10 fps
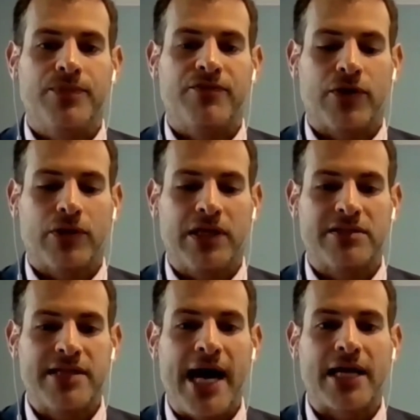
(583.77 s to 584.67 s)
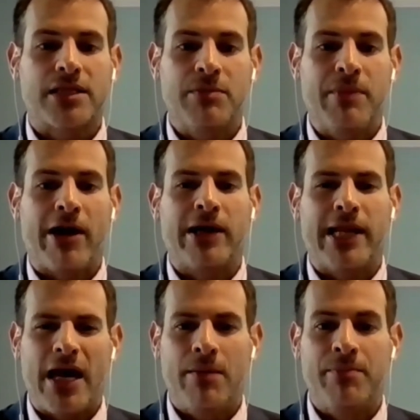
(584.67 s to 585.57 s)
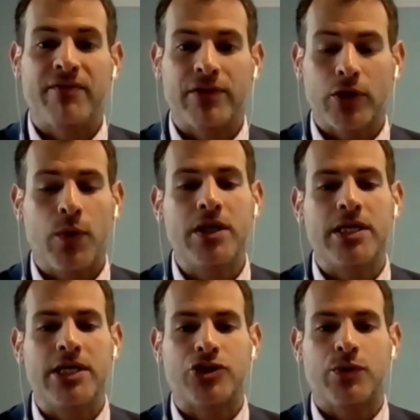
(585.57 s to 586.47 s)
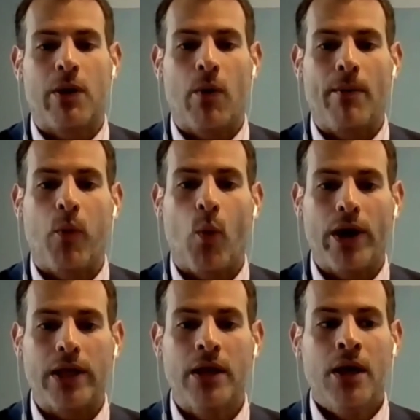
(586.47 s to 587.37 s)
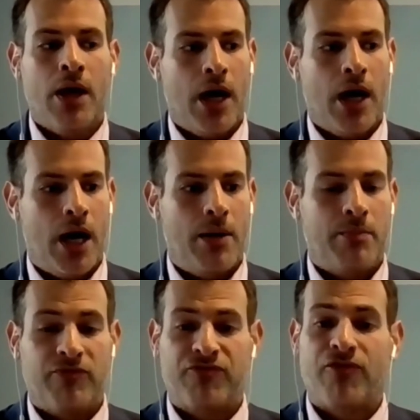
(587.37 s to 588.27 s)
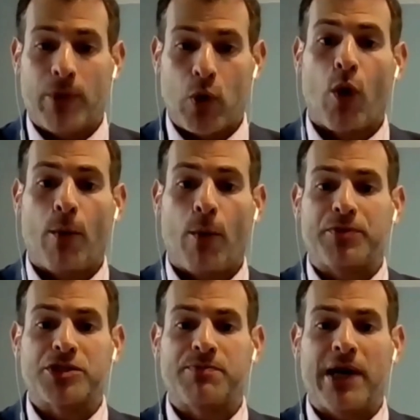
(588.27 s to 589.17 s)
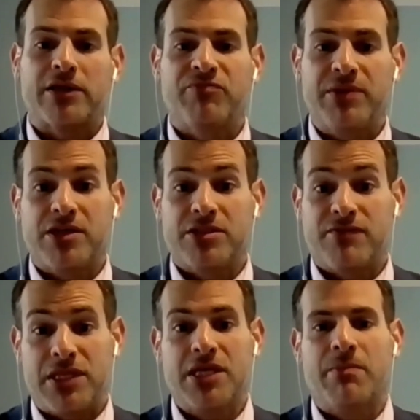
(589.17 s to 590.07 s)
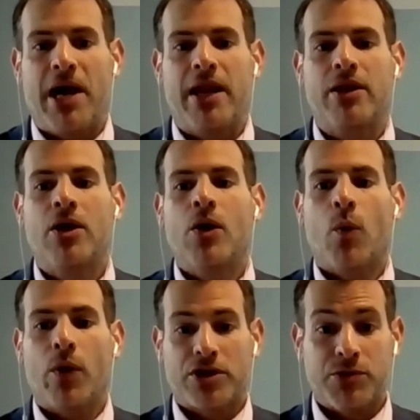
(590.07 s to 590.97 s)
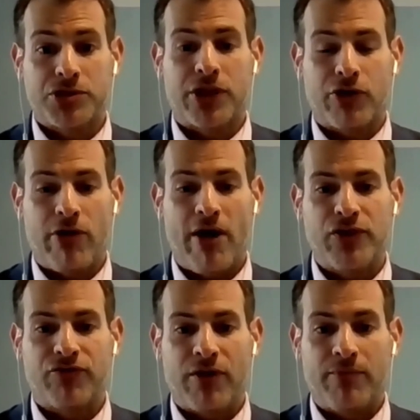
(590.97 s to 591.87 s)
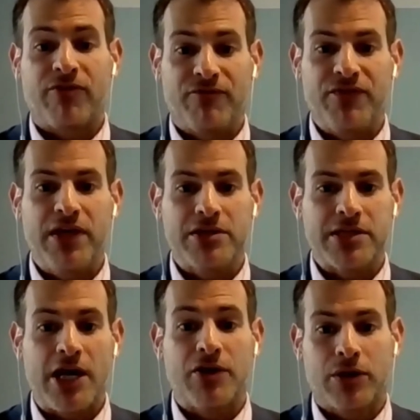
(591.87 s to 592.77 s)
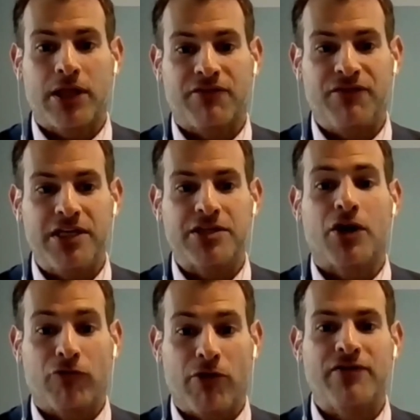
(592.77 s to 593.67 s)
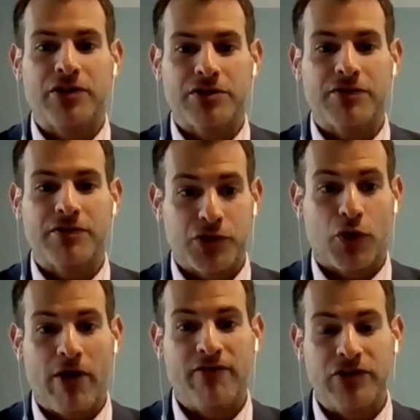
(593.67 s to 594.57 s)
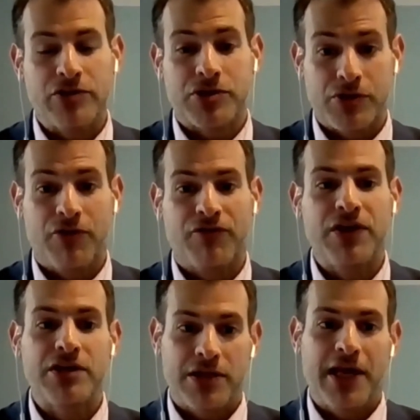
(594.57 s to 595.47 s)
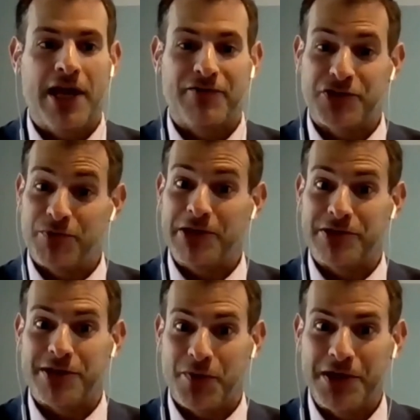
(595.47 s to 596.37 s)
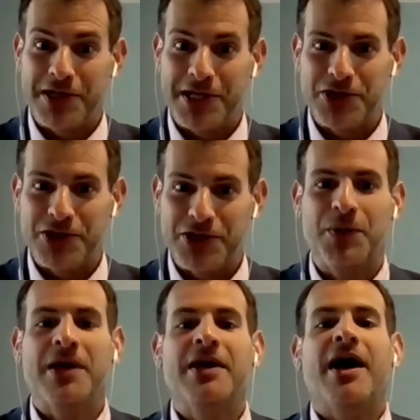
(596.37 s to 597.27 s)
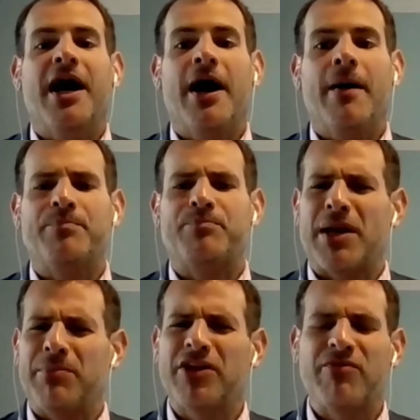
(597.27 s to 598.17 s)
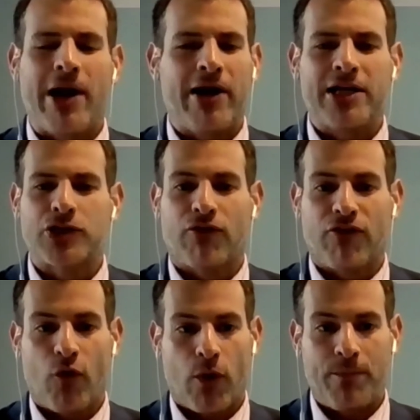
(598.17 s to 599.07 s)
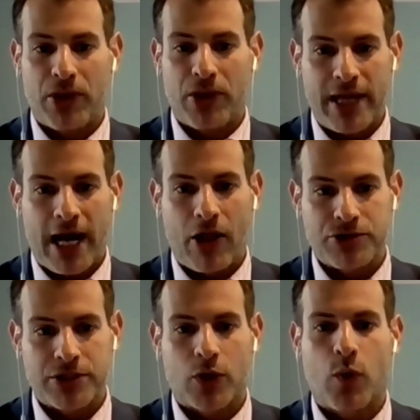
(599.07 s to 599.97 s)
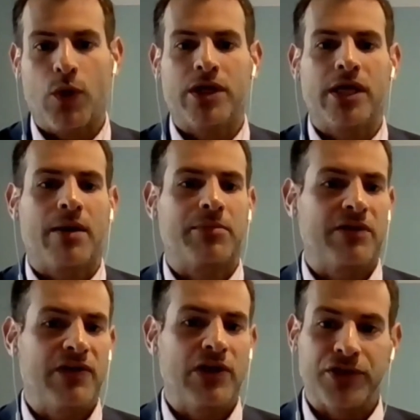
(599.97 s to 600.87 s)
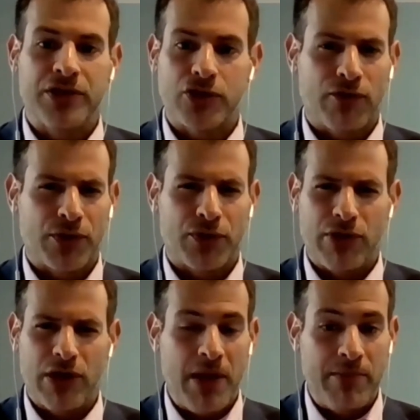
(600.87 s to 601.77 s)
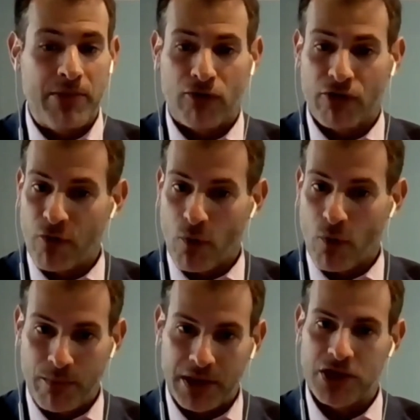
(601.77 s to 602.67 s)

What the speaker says: intact. I mean, Marriott had a bit of a liquidity issue at one point from a corporate perspective, because if you think about it, where's most of their revenue from? From fees. How do you collect fees? On revenues. If there's no revenues, there's no fees, and they have a tremendous liquidity issue. But I believe Marriott has over $4 billion in liquidity. I believe Hilton's over $3, maybe over $4 billion